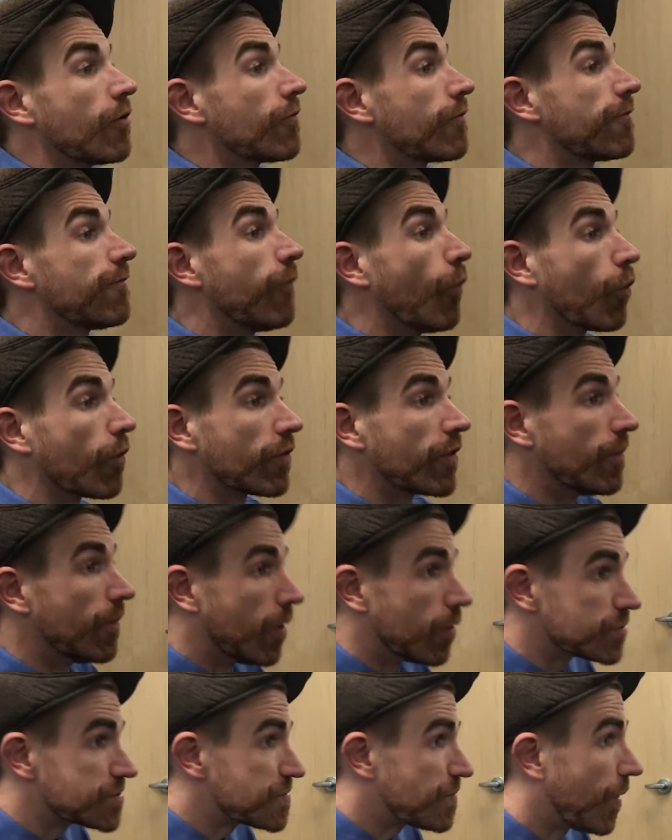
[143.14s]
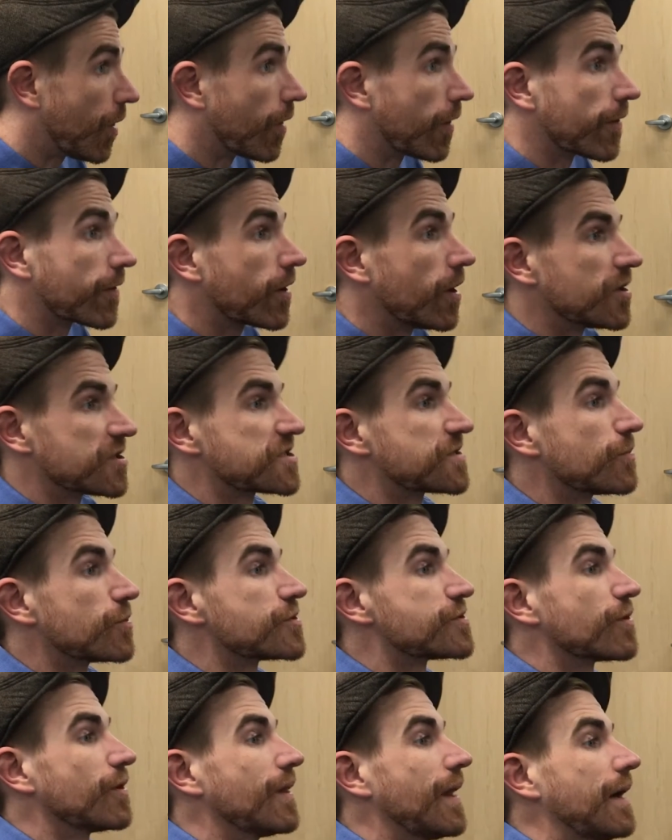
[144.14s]
For the most part,
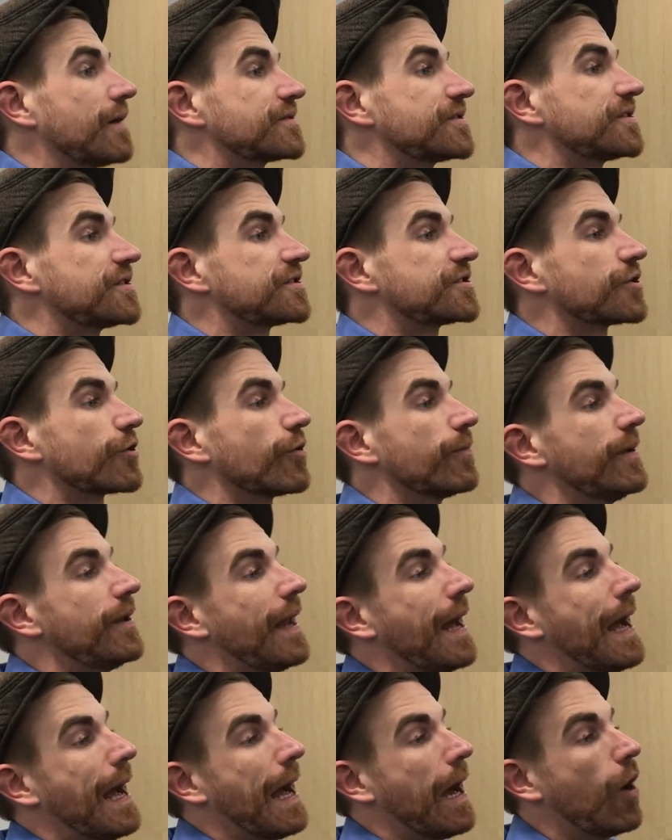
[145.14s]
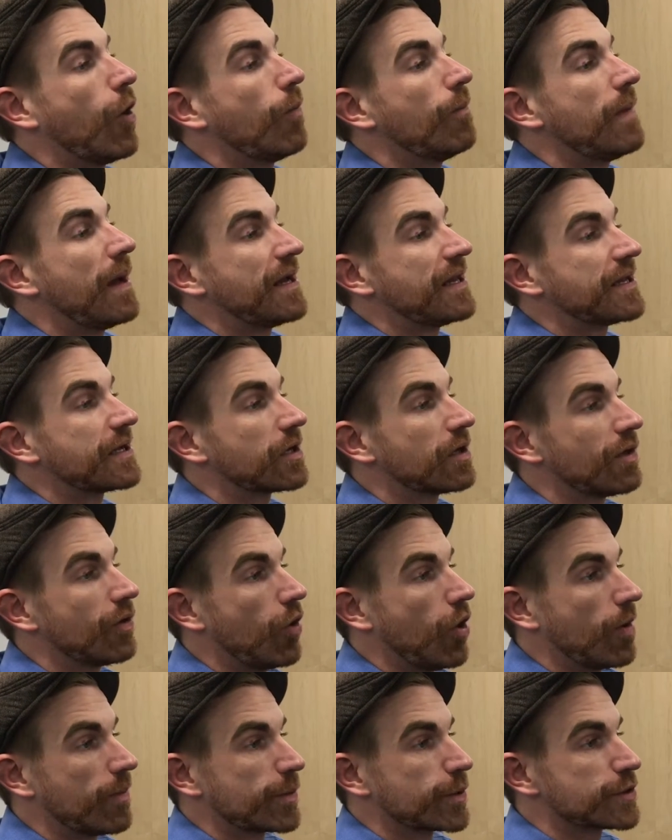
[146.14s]
customers are allowed to determine how many
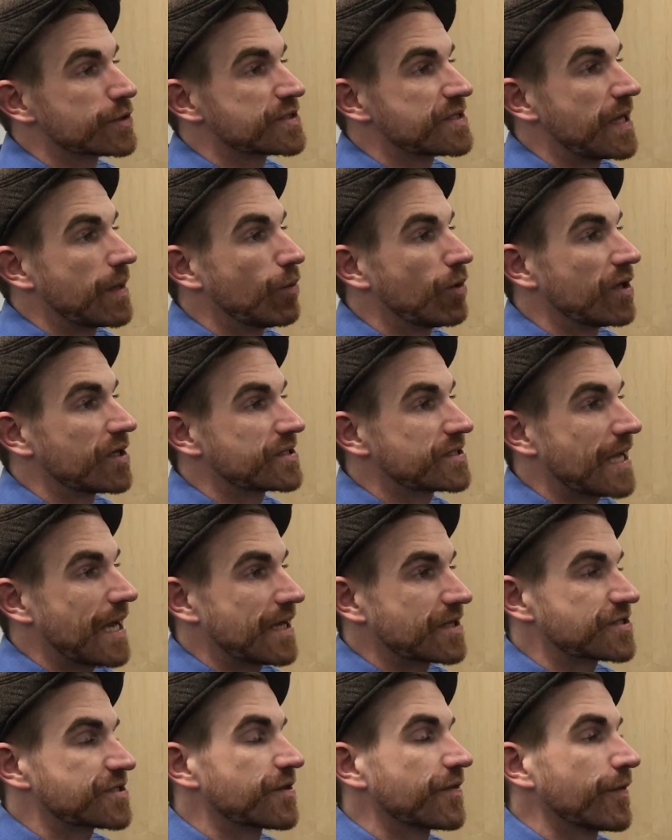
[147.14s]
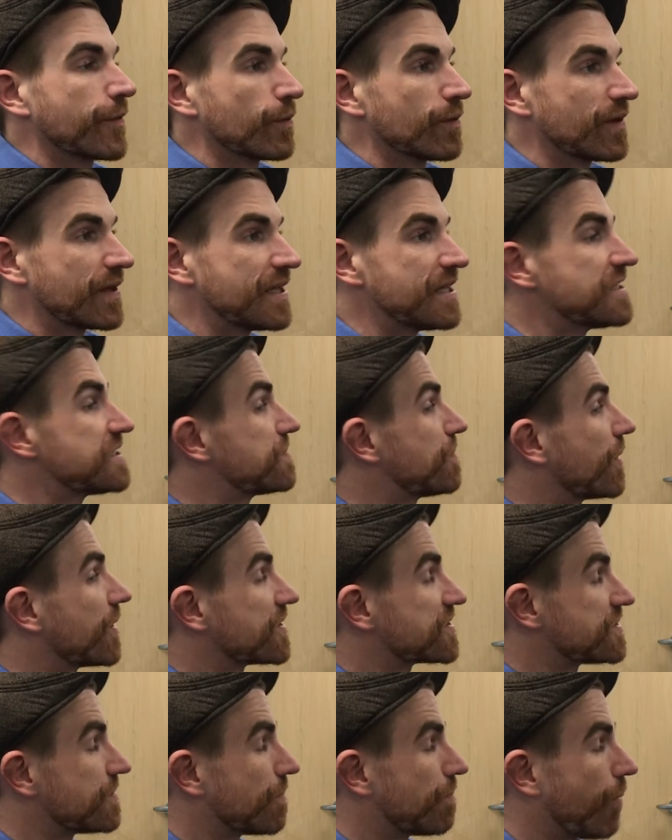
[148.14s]
kilometers they will attach to their lease, but
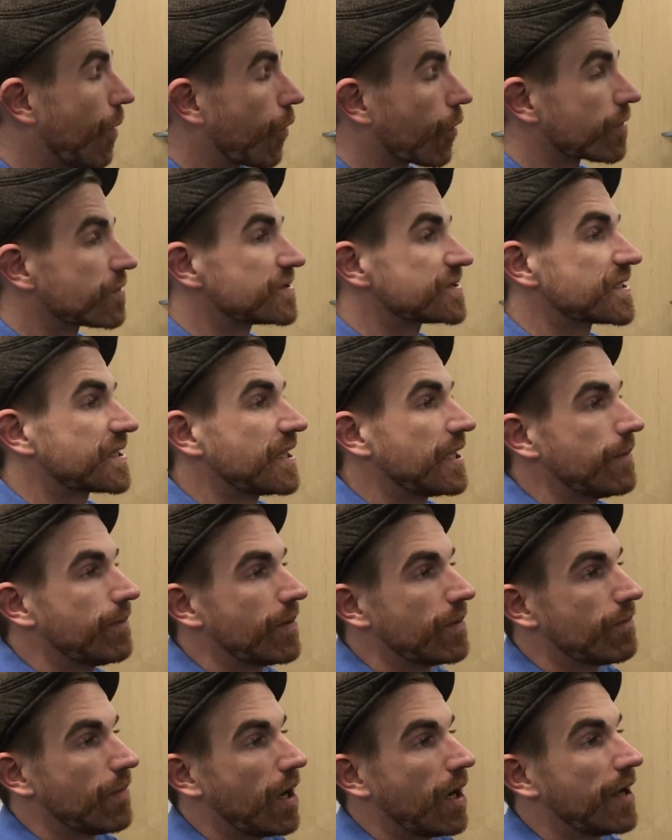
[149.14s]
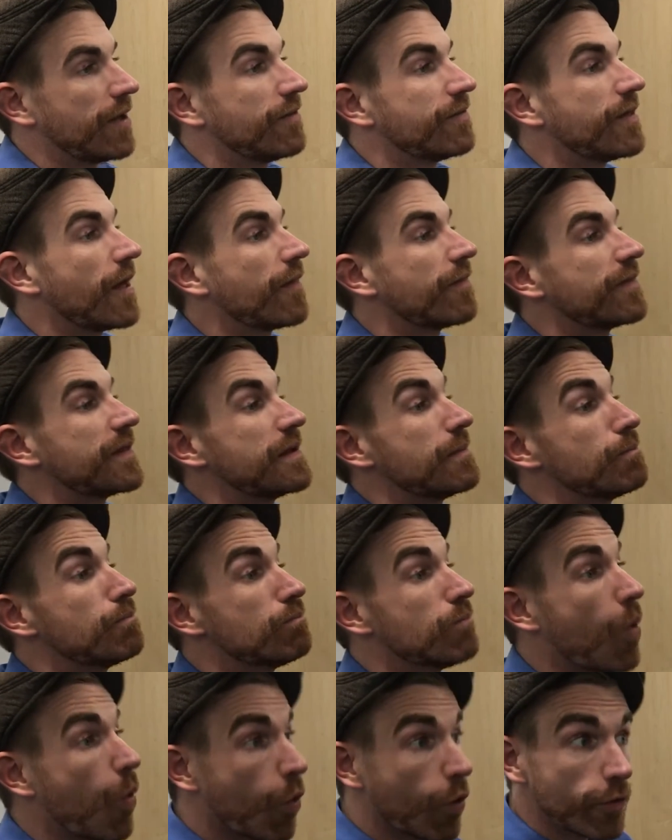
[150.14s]
it's important to keep in mind that the
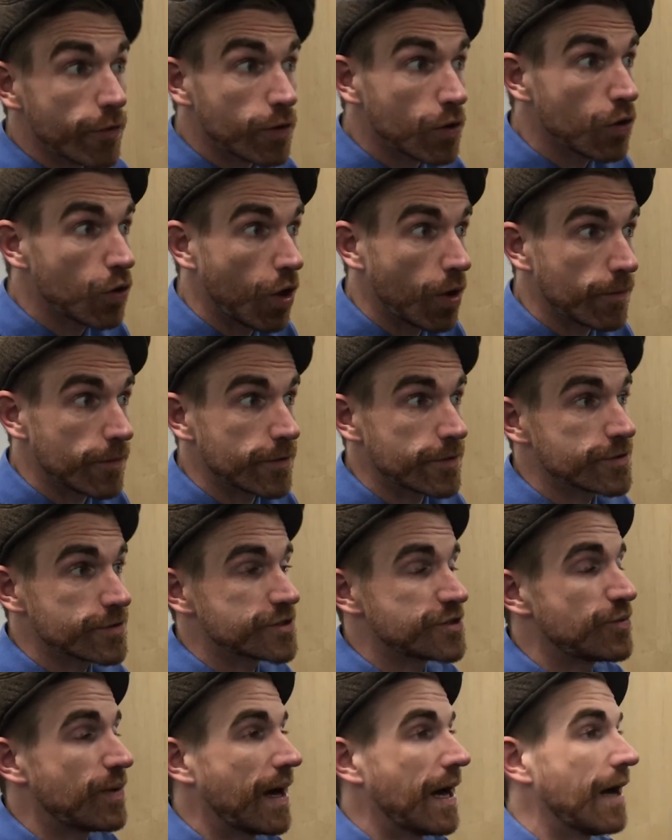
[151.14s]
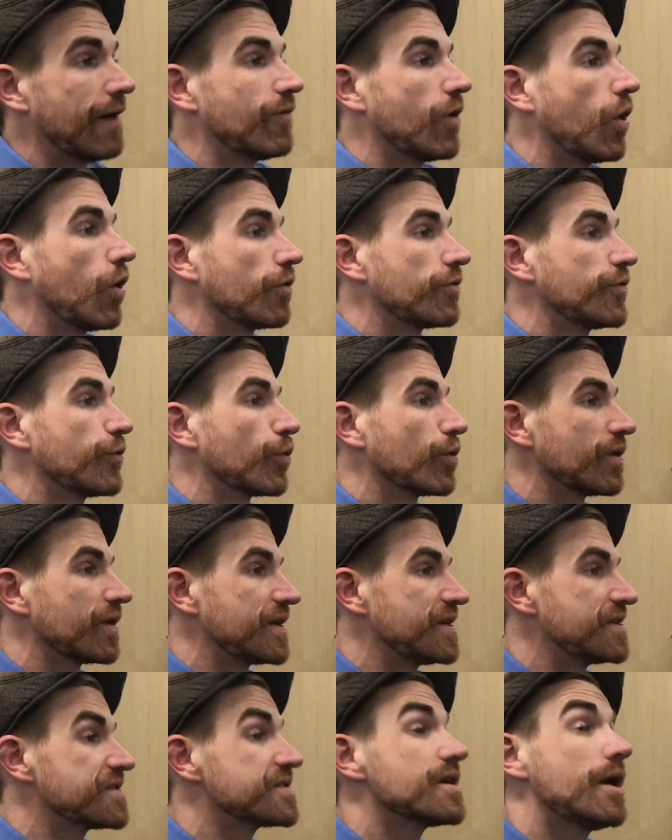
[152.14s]
more kilometers you have on your
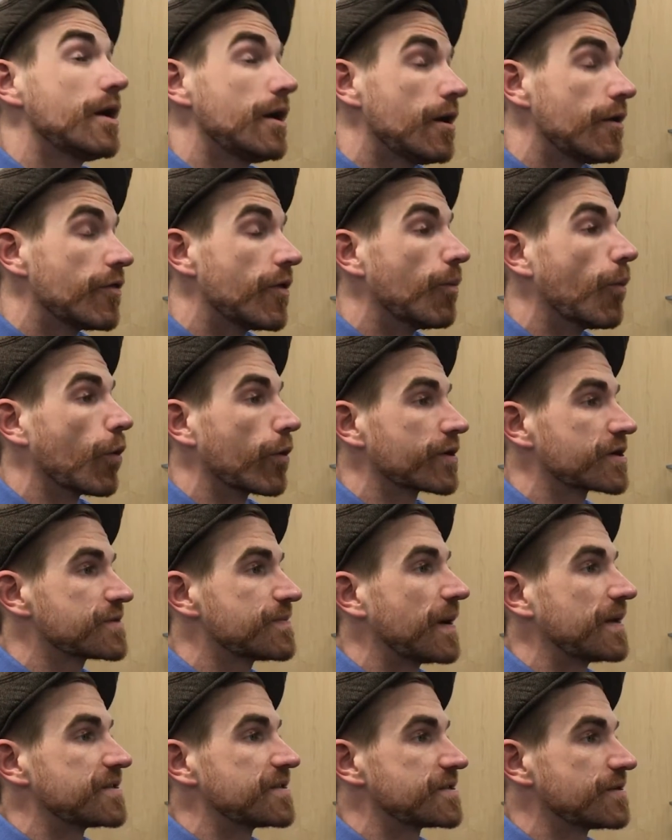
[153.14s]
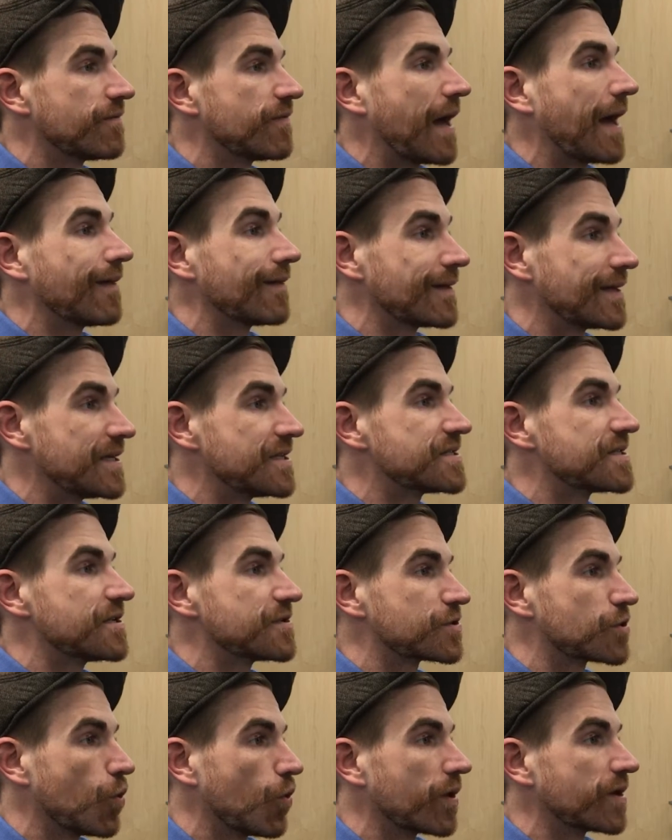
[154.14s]
lease, the more expensive that lease
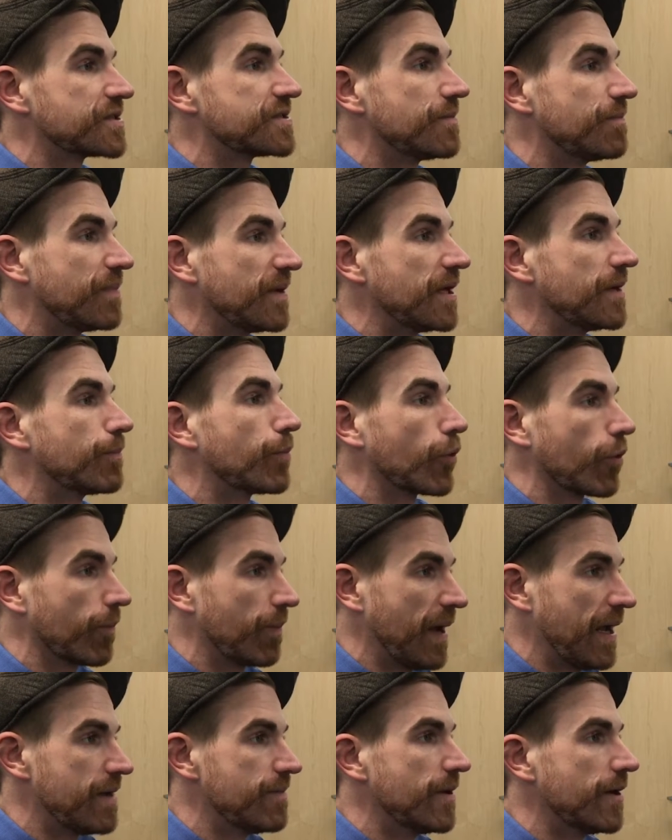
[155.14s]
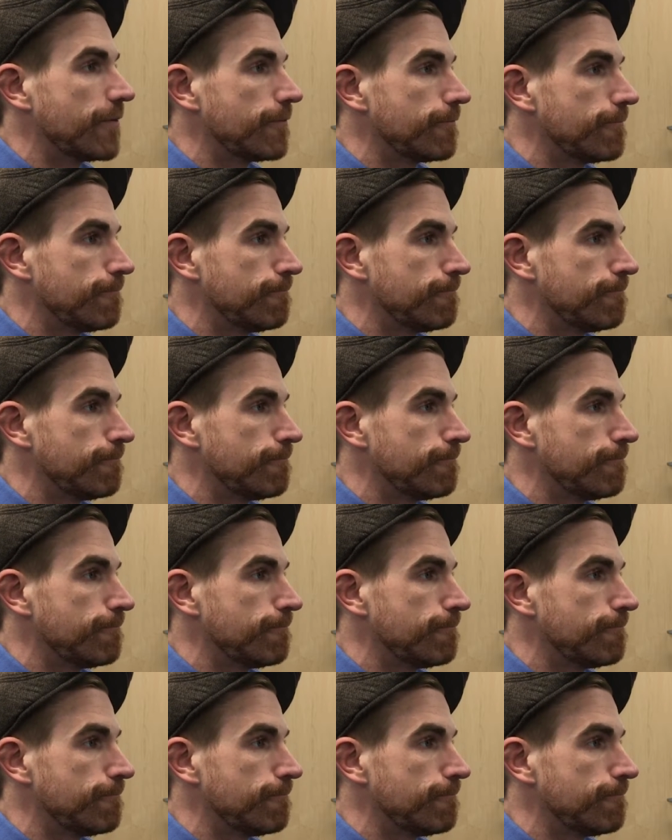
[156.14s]
is going to be per payment.